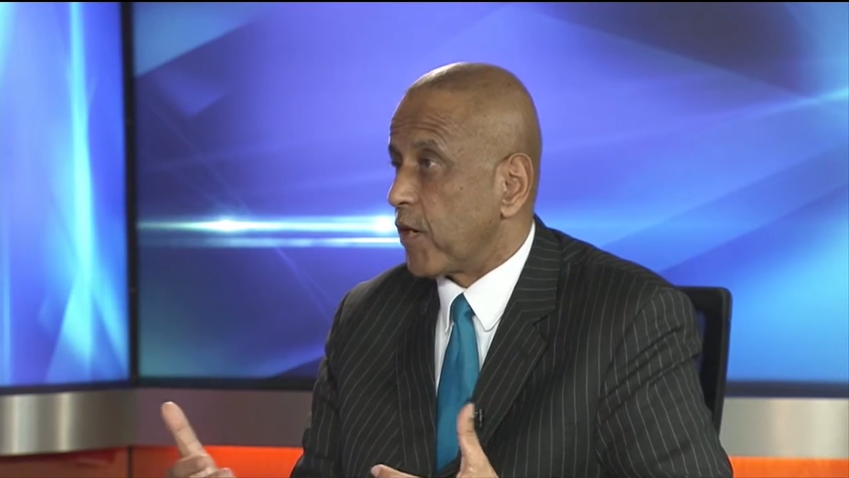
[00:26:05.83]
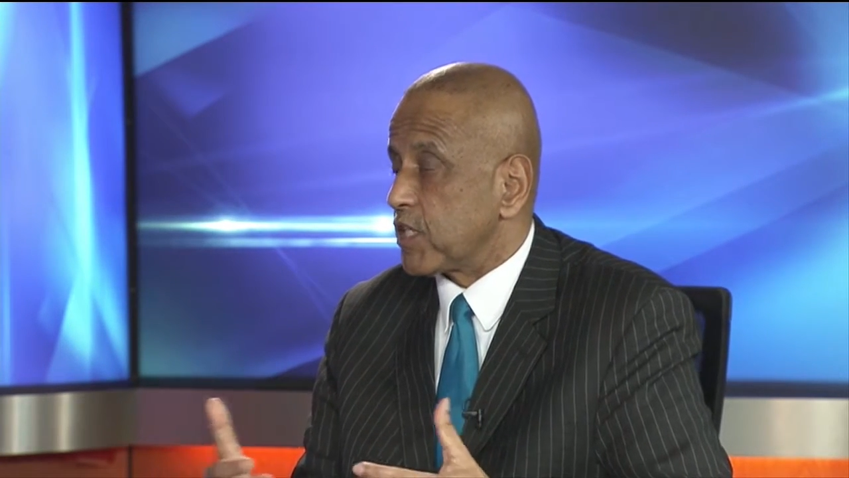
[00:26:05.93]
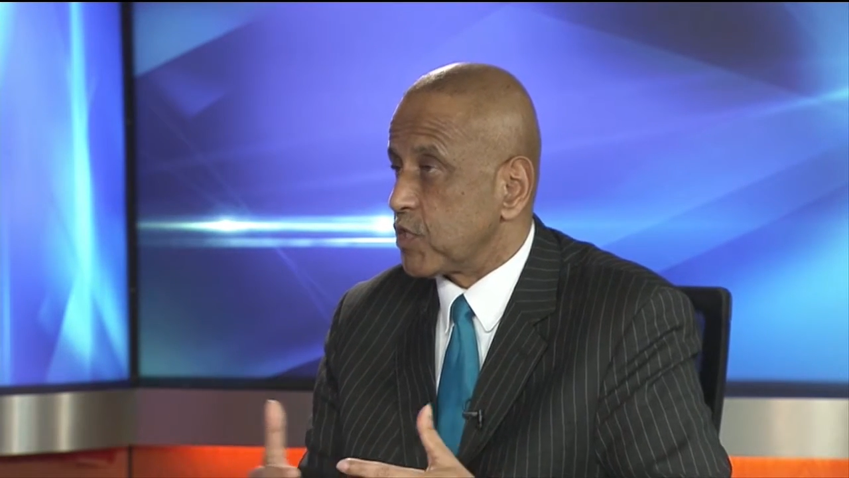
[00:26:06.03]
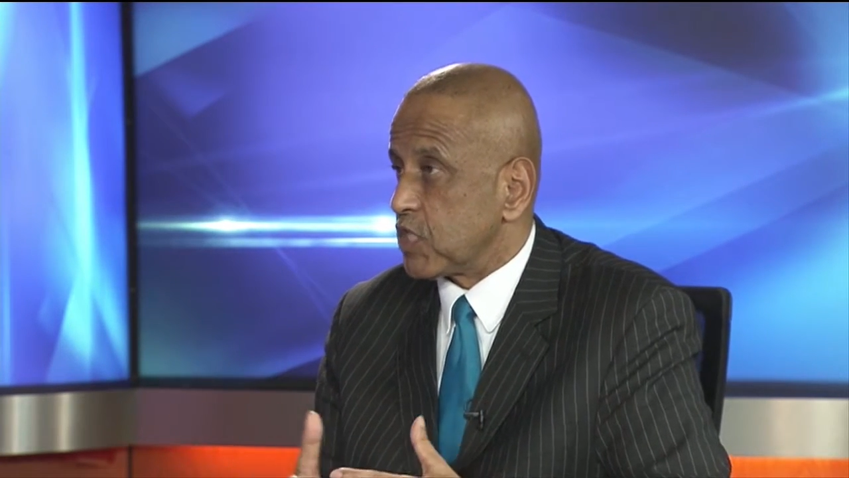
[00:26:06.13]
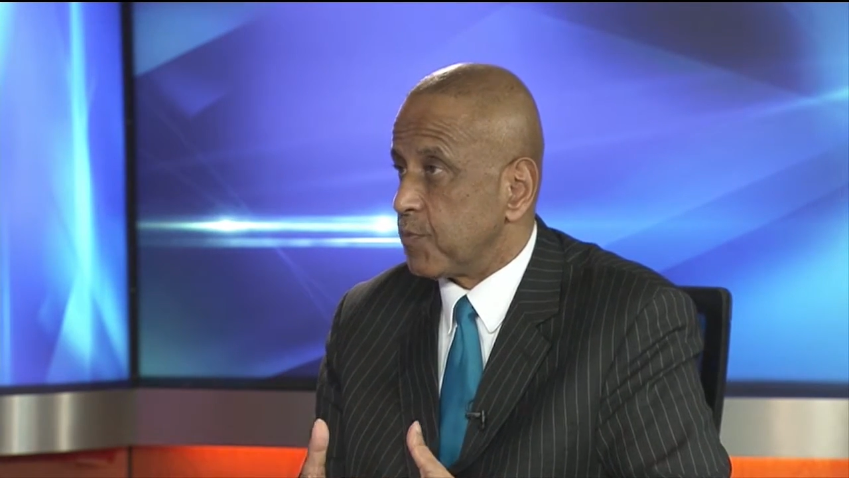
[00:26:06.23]

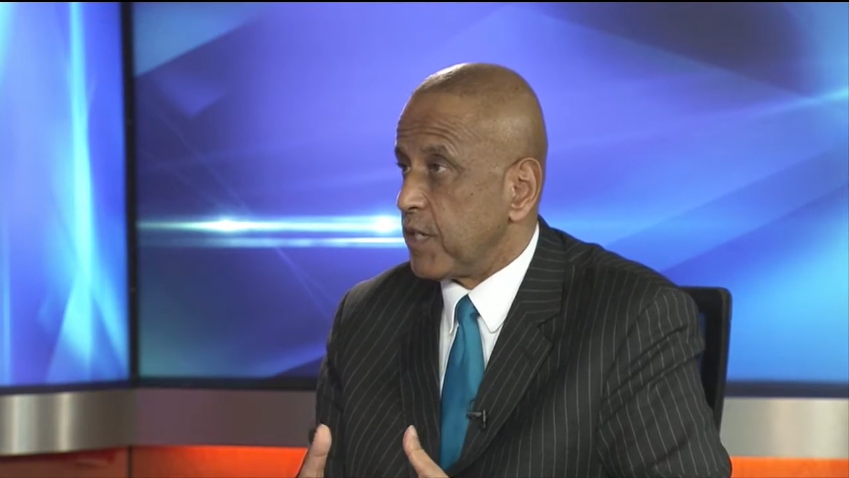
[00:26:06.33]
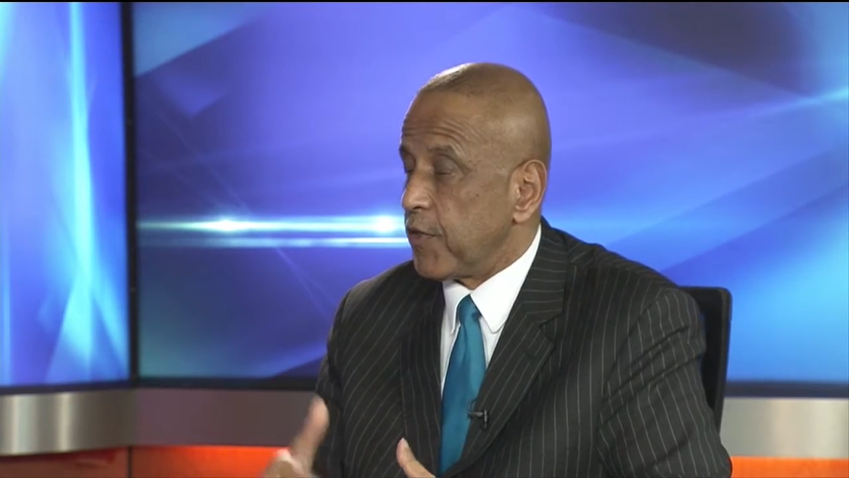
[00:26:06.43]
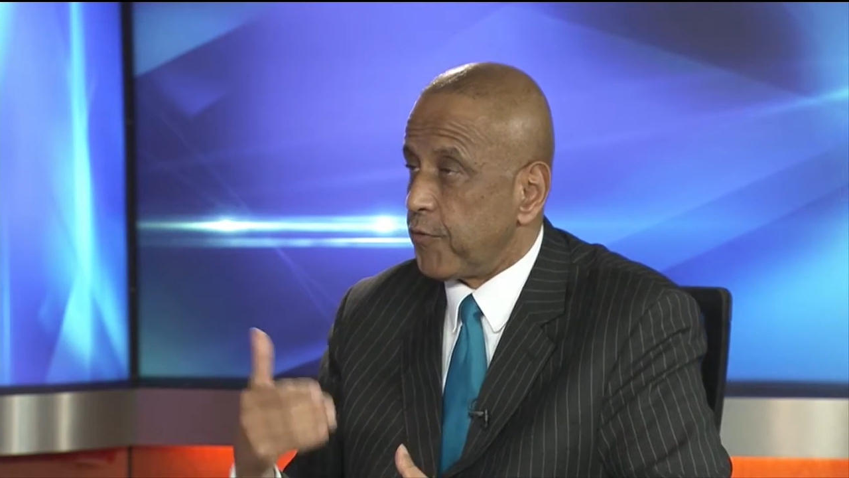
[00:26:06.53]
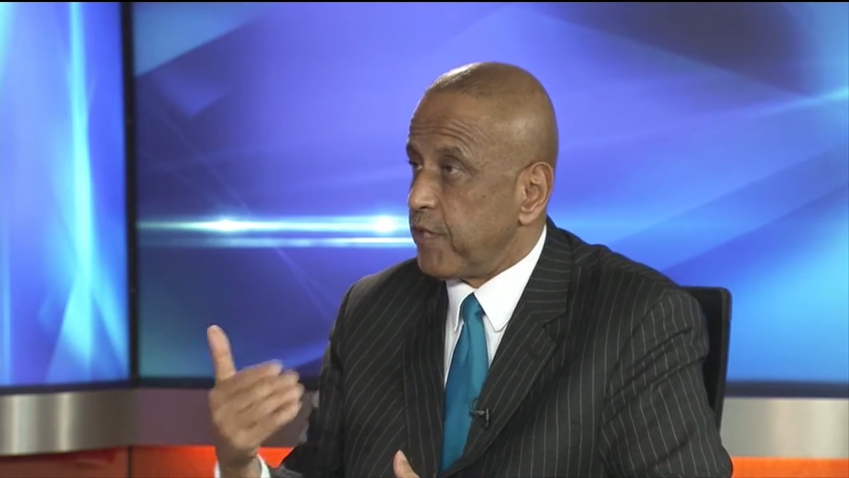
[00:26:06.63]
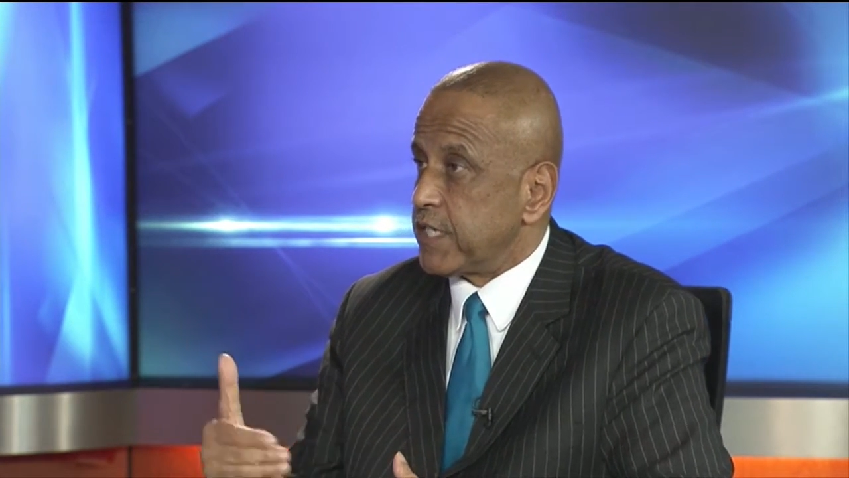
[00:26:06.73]
Americans, are
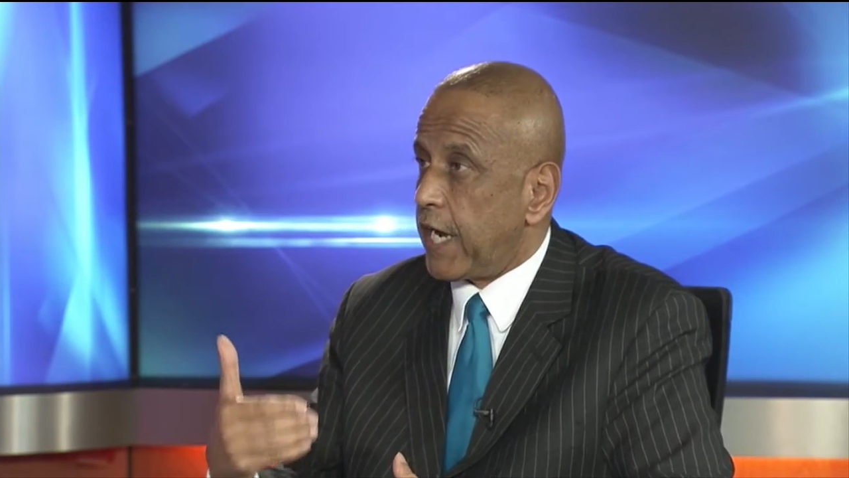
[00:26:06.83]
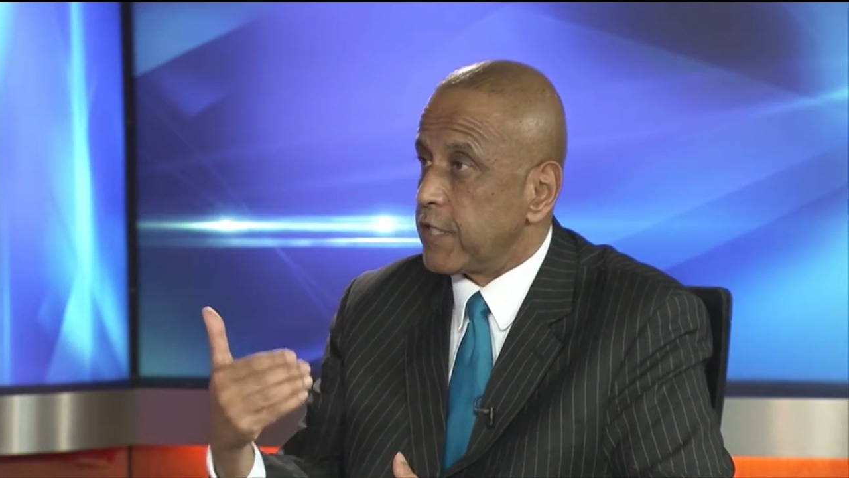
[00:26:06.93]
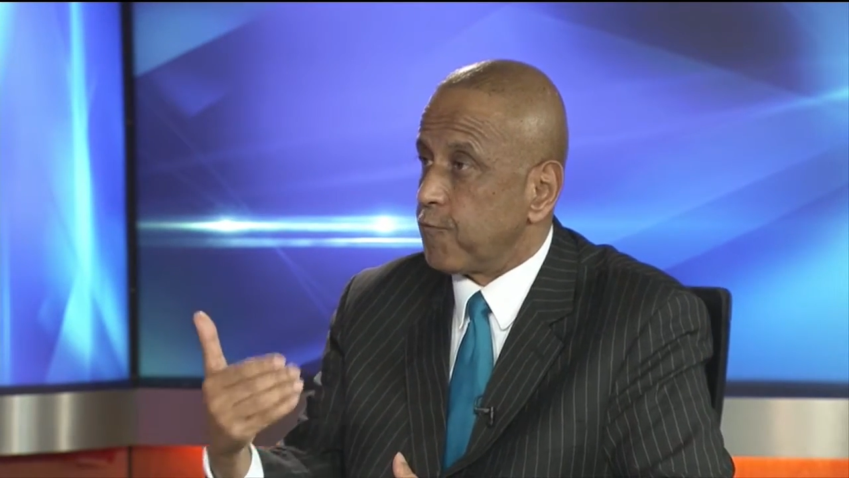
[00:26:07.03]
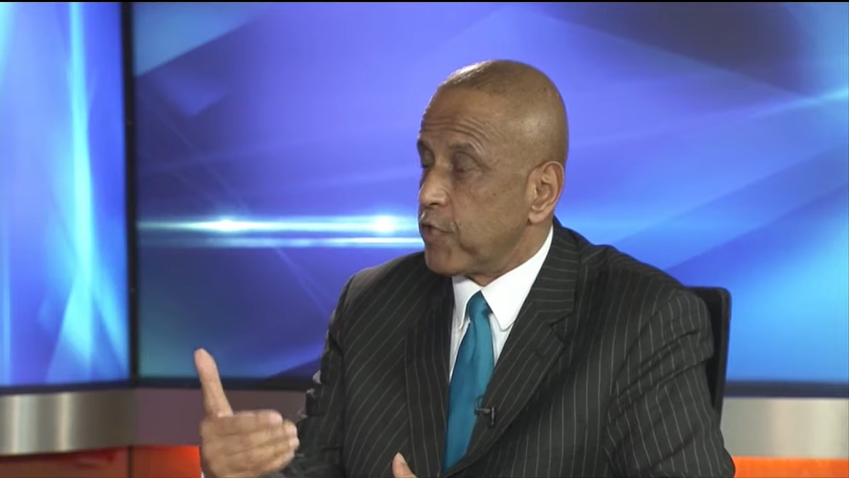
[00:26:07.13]
suspended three times,